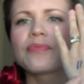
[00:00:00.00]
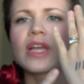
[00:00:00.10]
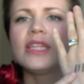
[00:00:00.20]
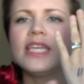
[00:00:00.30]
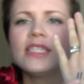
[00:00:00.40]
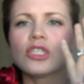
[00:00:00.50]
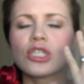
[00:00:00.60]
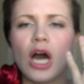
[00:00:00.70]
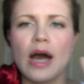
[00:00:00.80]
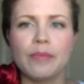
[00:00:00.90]
These are
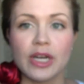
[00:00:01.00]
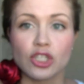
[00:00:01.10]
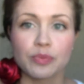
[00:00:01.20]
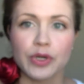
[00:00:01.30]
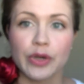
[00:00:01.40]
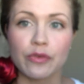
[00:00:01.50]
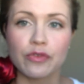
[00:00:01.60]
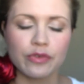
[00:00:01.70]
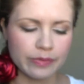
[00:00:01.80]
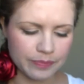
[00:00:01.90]
not budge
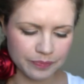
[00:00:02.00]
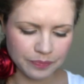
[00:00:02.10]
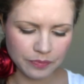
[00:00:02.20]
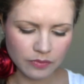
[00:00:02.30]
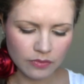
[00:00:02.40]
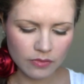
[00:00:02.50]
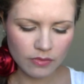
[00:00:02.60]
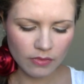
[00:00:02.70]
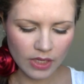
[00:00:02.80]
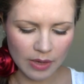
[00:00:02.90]
proof.
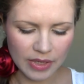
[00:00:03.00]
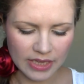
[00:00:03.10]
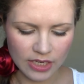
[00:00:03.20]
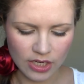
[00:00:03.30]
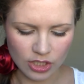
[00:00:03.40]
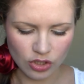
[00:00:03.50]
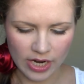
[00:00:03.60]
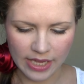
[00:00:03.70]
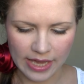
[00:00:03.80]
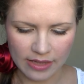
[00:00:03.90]
I mean, they're not
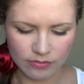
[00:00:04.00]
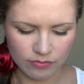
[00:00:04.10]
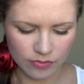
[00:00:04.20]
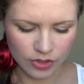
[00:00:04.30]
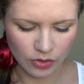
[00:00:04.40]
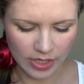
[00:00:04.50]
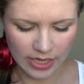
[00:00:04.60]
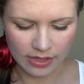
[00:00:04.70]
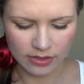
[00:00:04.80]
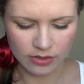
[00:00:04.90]
dry yet, so I
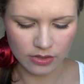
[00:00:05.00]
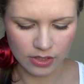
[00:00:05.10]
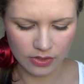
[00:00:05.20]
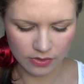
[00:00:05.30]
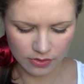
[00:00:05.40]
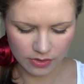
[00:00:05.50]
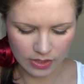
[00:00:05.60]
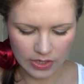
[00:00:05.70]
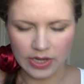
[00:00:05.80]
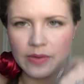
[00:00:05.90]
can't,
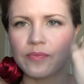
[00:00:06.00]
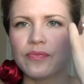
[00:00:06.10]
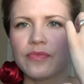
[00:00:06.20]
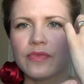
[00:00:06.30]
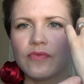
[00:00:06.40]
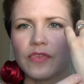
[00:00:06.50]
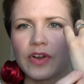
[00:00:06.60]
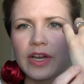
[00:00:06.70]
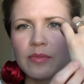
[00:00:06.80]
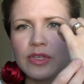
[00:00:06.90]

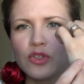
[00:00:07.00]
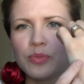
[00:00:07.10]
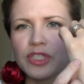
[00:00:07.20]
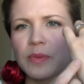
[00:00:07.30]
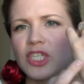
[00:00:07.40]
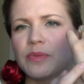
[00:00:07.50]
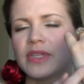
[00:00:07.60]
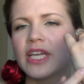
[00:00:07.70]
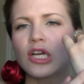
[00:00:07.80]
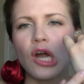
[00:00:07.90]
they're going to be super smudgy,
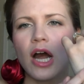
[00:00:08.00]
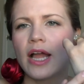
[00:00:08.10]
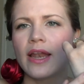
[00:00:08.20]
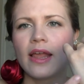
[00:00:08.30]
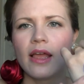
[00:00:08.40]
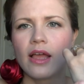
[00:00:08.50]
but they're not